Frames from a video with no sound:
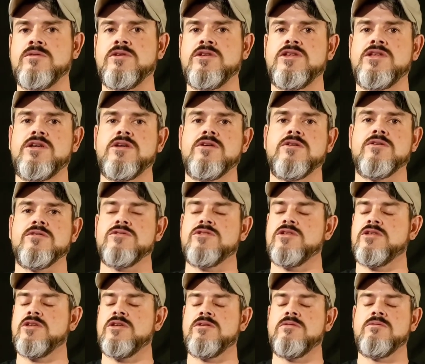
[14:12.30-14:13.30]
years,
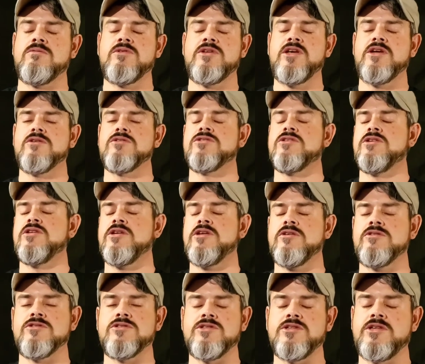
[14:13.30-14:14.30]
years and
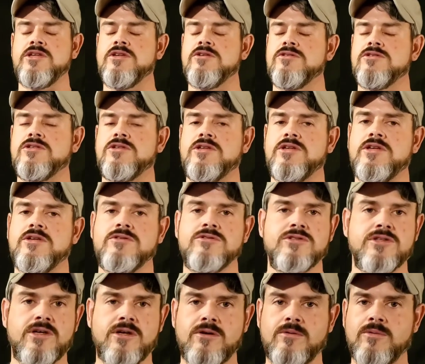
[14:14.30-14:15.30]
years and years and
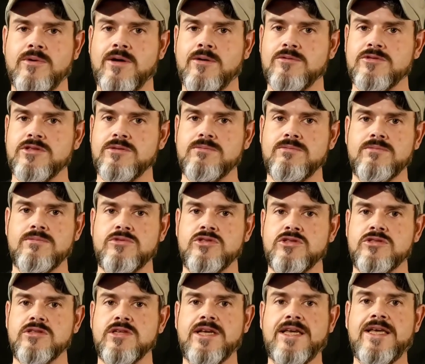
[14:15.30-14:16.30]
years ago when I was a,
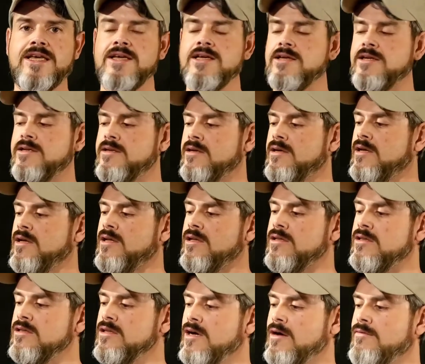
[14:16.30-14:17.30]
just a kid.
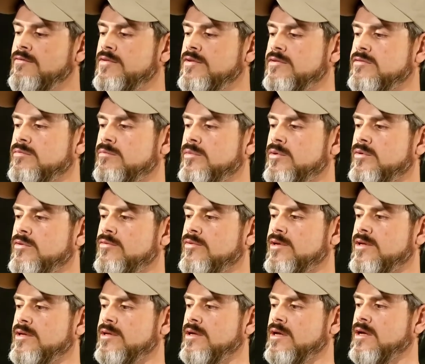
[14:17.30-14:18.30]
Loved this
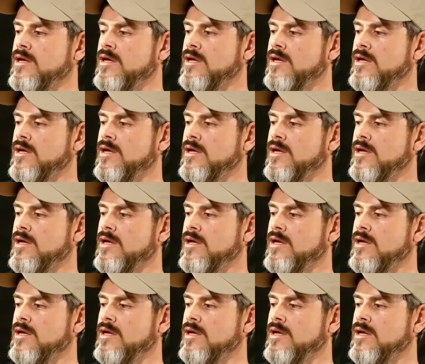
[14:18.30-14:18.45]
movie.